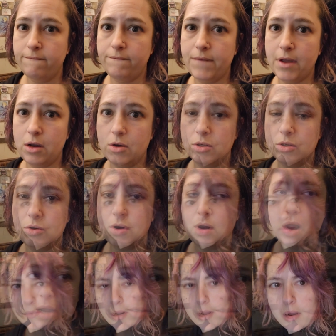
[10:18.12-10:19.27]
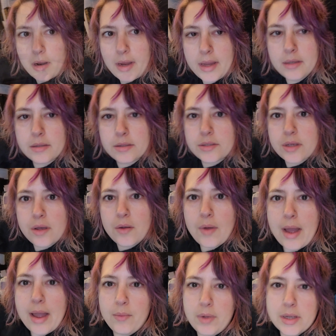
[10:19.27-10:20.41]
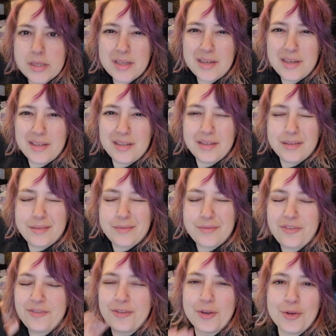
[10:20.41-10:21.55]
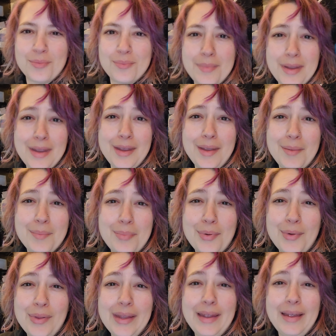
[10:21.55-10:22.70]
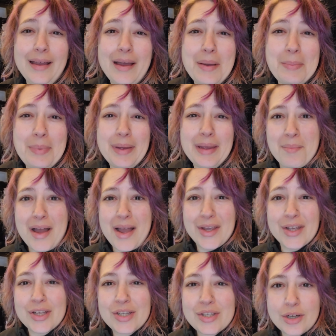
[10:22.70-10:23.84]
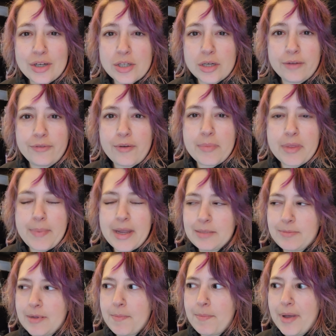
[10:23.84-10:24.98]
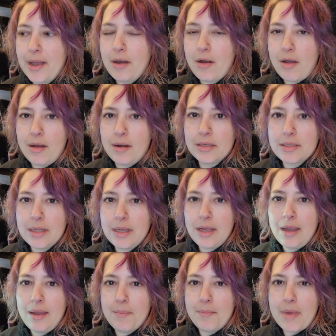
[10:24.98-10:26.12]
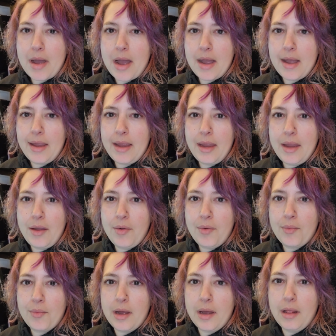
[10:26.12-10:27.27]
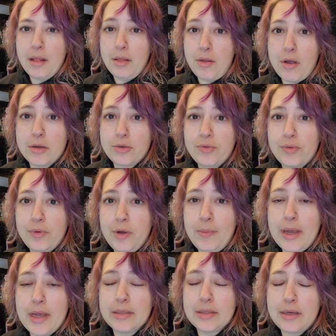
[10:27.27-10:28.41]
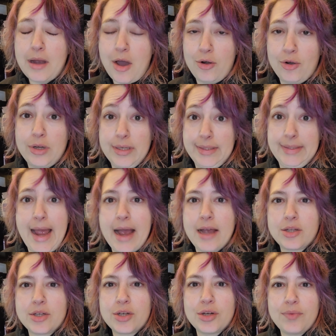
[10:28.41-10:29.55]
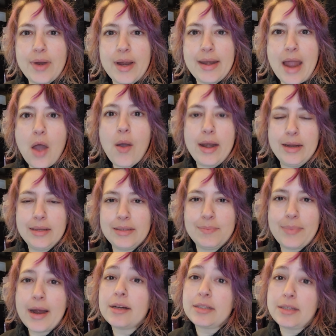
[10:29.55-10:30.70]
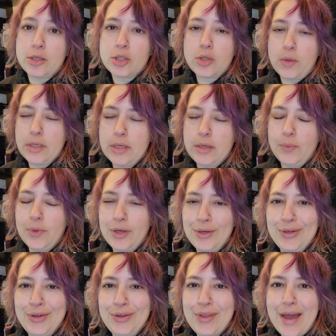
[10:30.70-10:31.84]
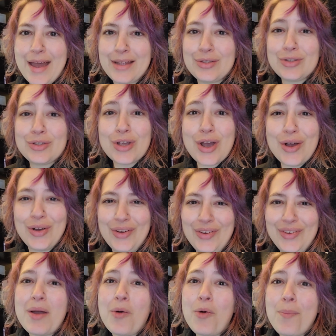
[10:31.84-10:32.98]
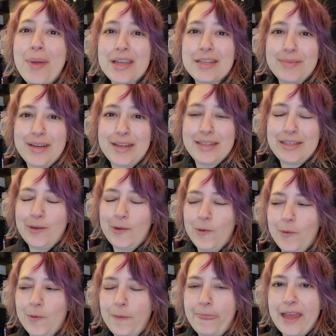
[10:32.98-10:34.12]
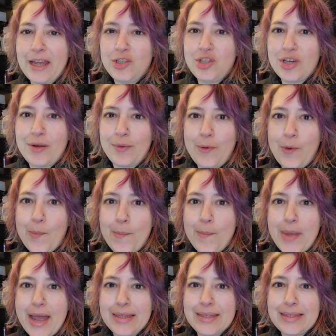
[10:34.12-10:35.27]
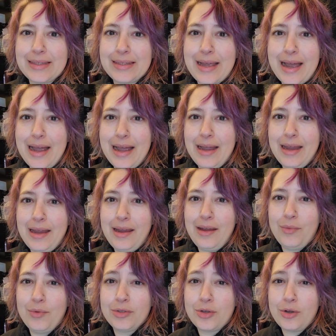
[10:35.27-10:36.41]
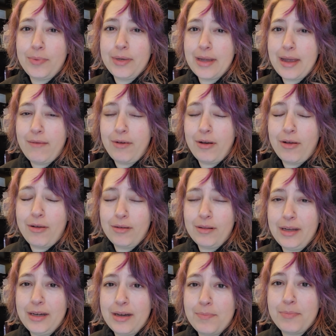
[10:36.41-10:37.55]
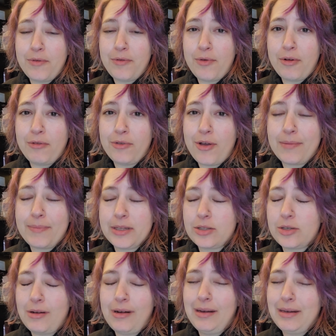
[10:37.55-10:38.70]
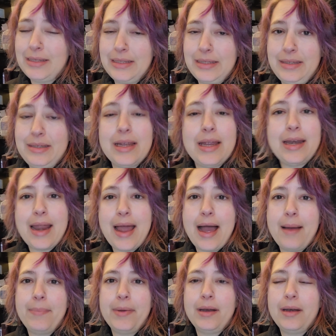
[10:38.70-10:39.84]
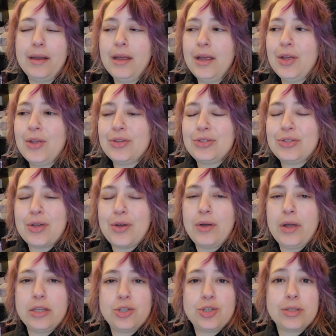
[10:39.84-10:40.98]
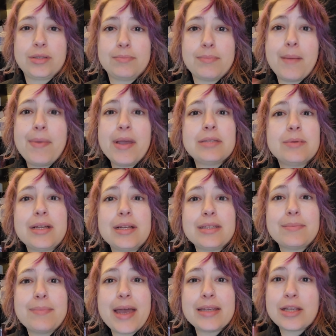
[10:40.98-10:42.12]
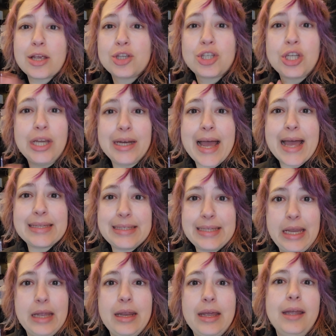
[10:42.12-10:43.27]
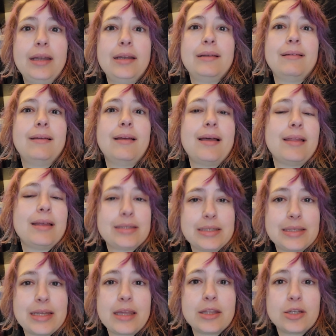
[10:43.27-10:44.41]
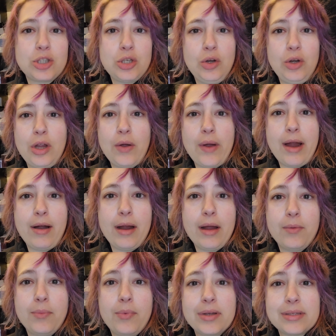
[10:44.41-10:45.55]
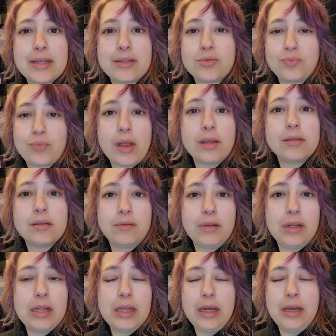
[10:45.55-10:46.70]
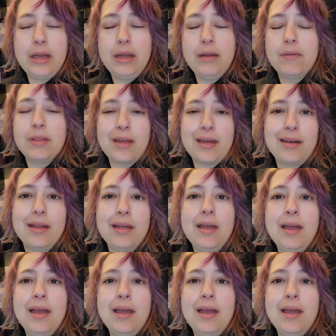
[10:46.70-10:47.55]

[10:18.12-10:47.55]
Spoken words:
fingers crossed. All right, so I was gonna film me pulling up my serger from the basement, but honestly, my laundry room is an utter disaster right now, and it's embarrassing, so I didn't want to do that. So my whole basement is still a general mess. I was hoping to have it all cleaned up before Vlogmas started. Didn't happen. So it's just, my basement is a mess, so you're not seeing it unless it's like the studio area, because that's relatively clean. Even then,